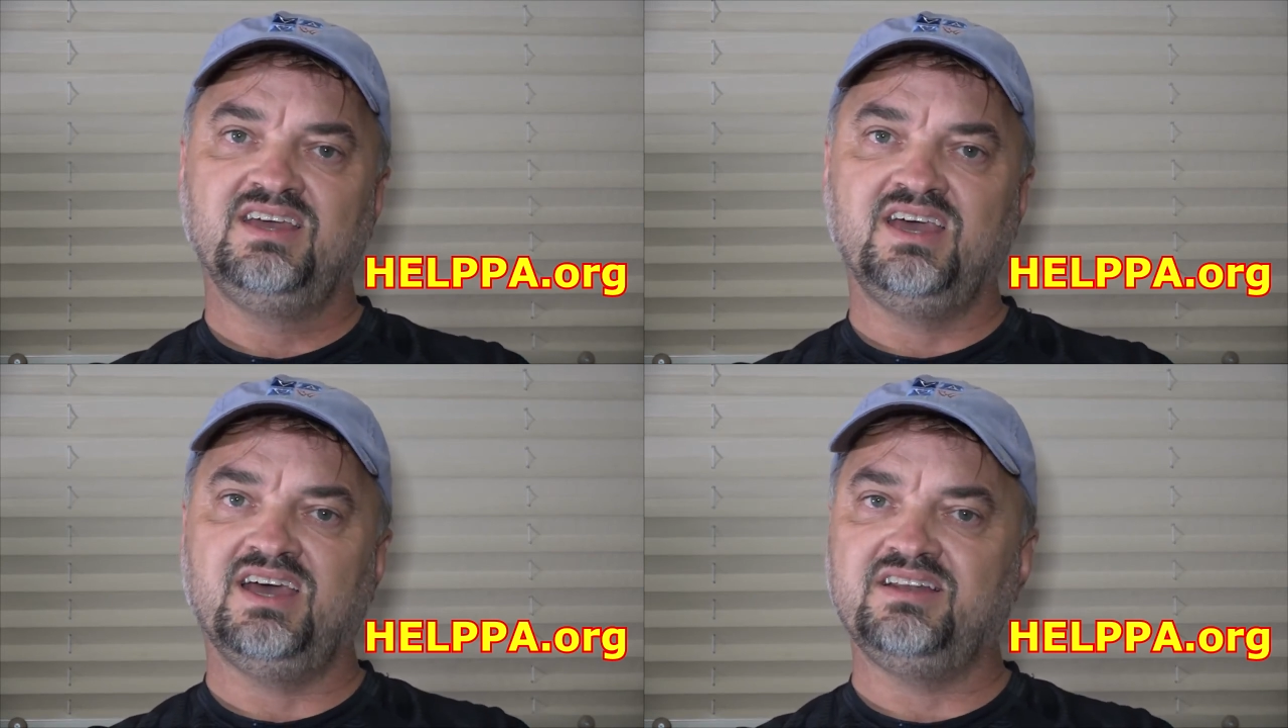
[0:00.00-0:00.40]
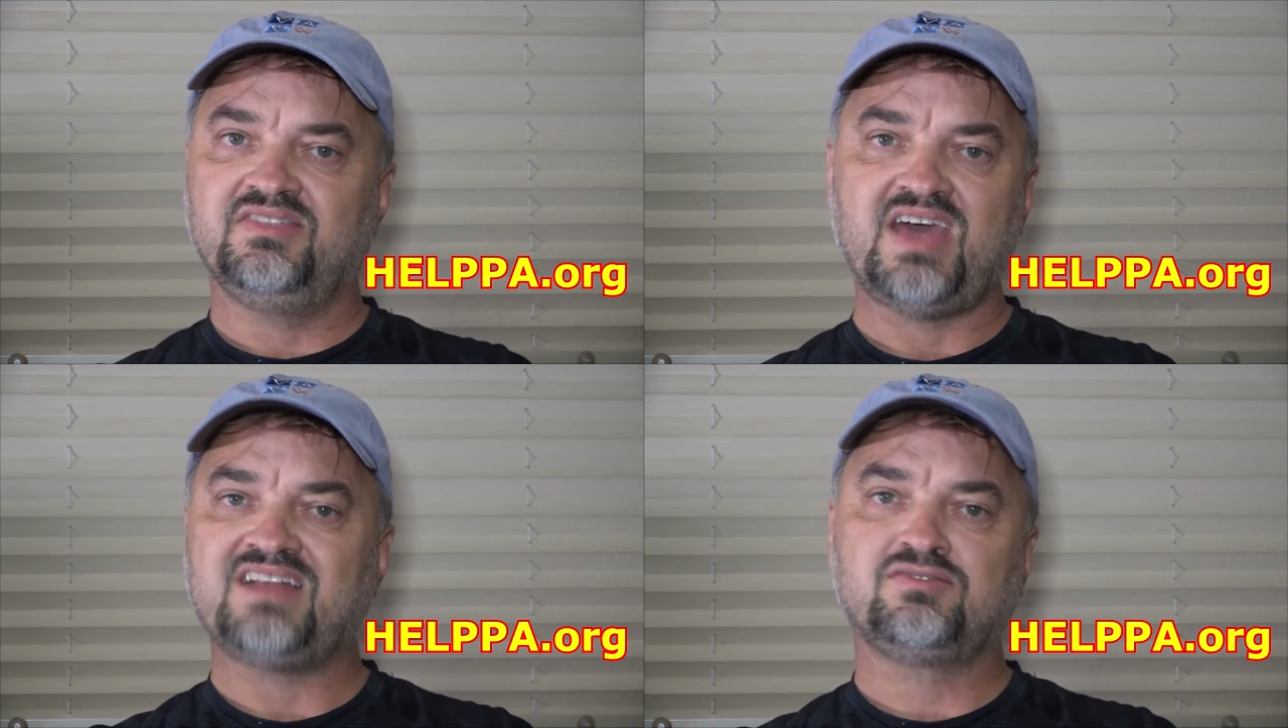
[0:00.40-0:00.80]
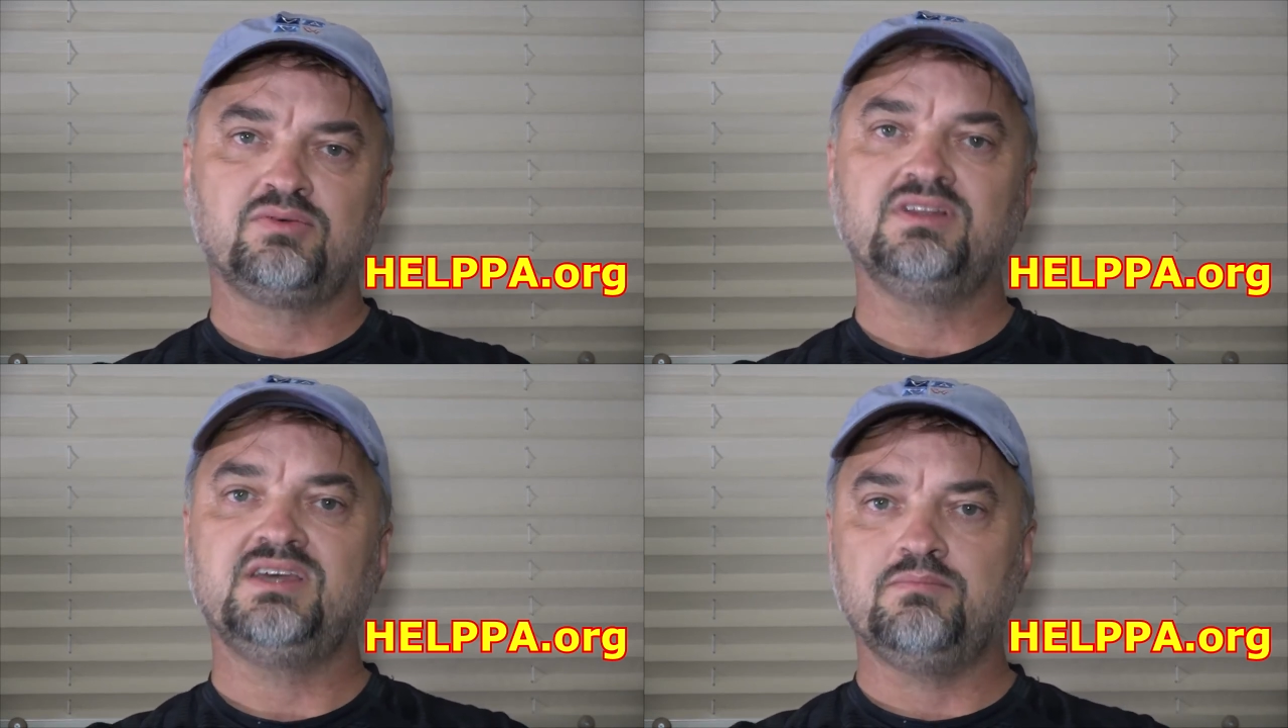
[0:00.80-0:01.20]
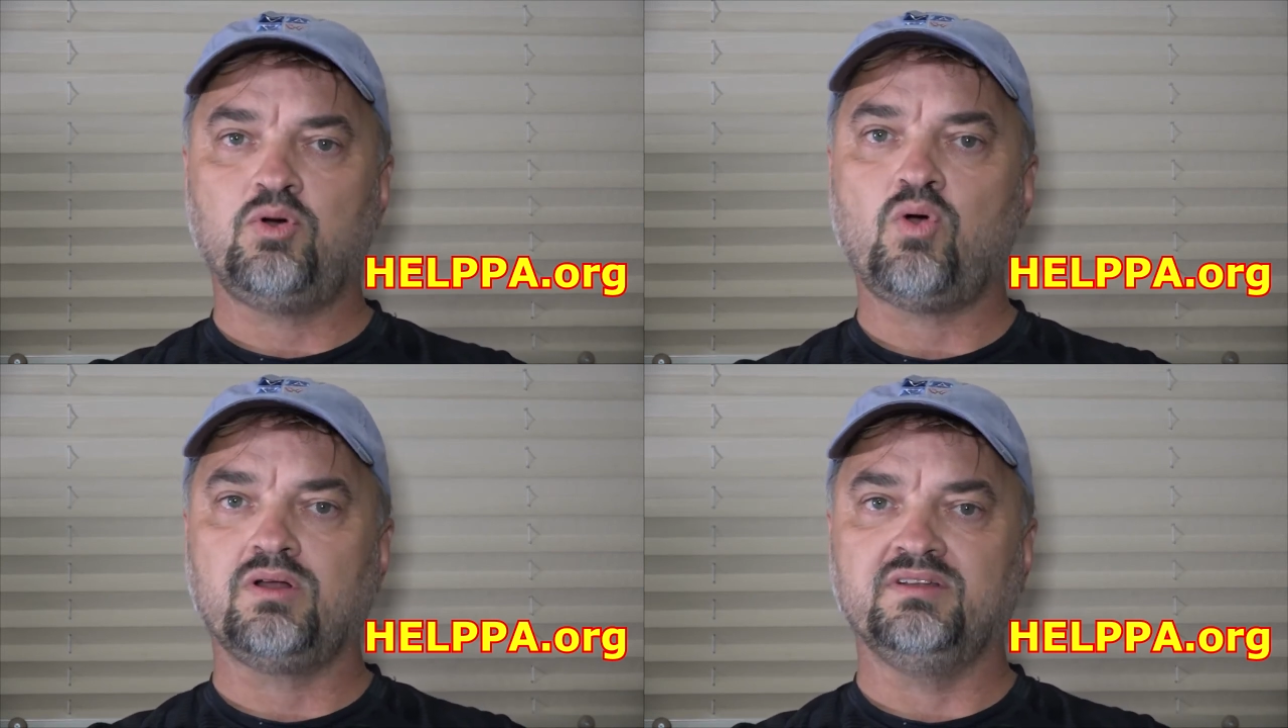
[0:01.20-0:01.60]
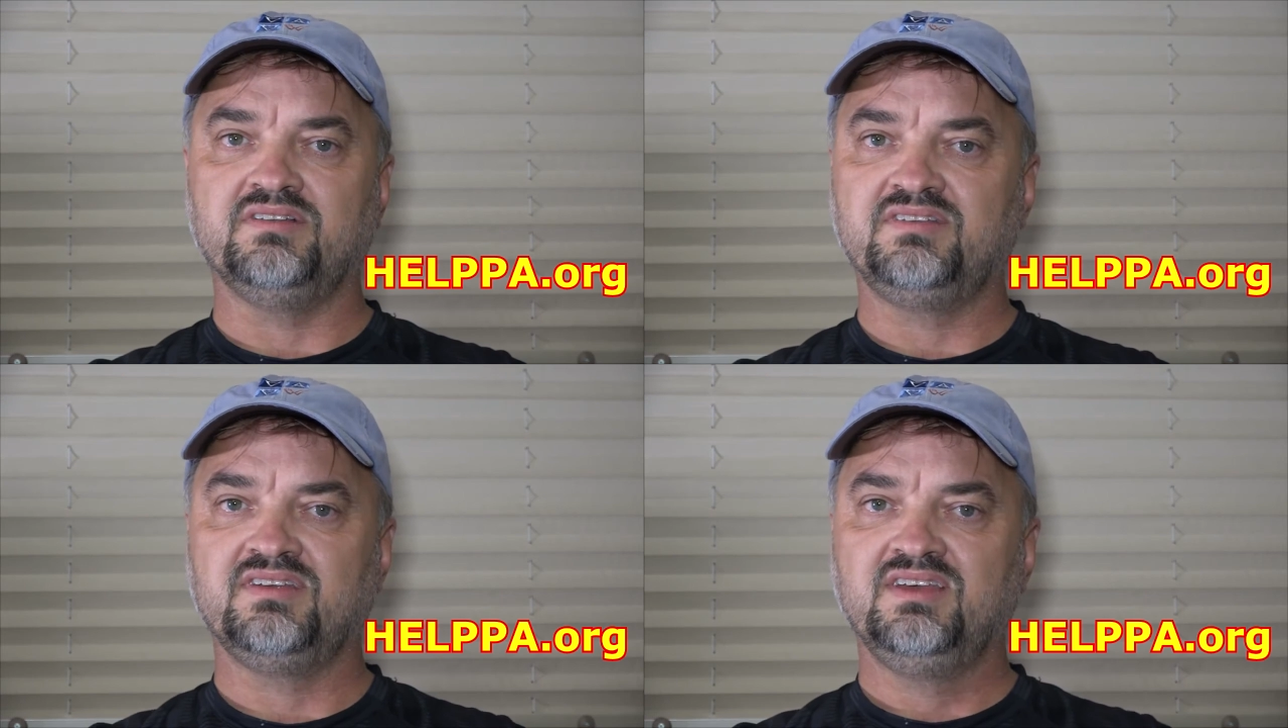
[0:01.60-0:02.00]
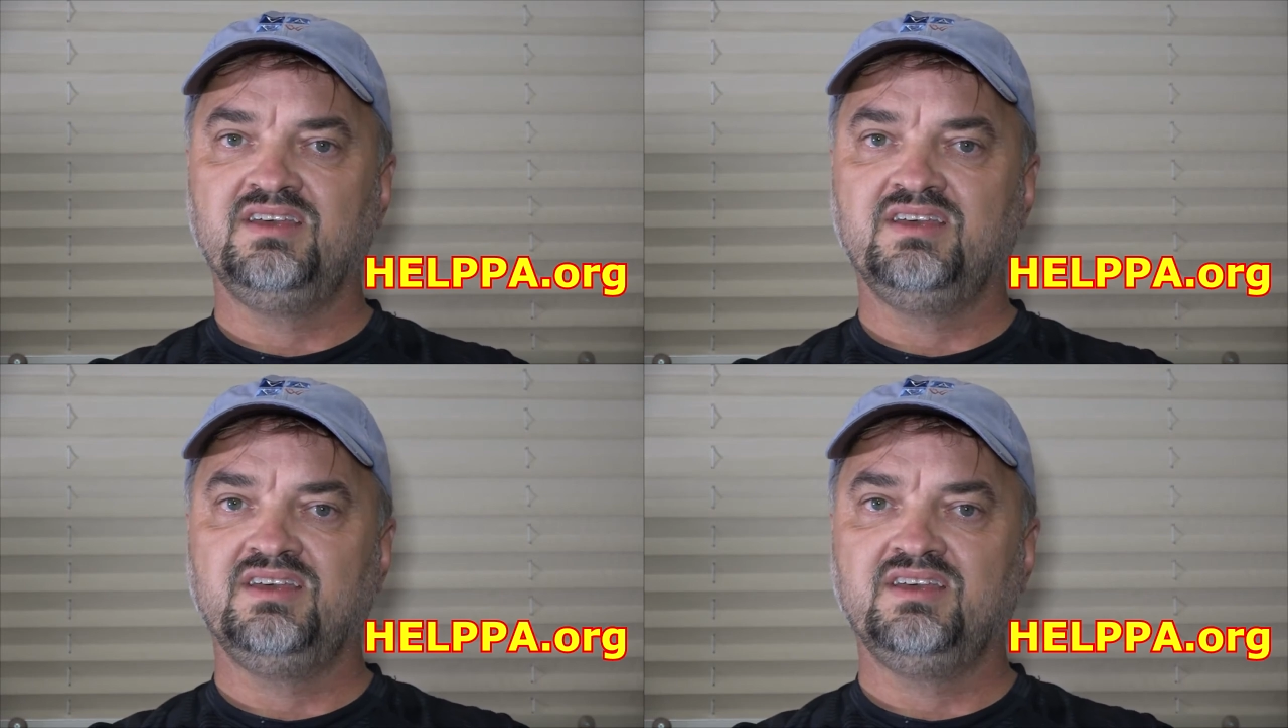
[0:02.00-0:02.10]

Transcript: And that's really important.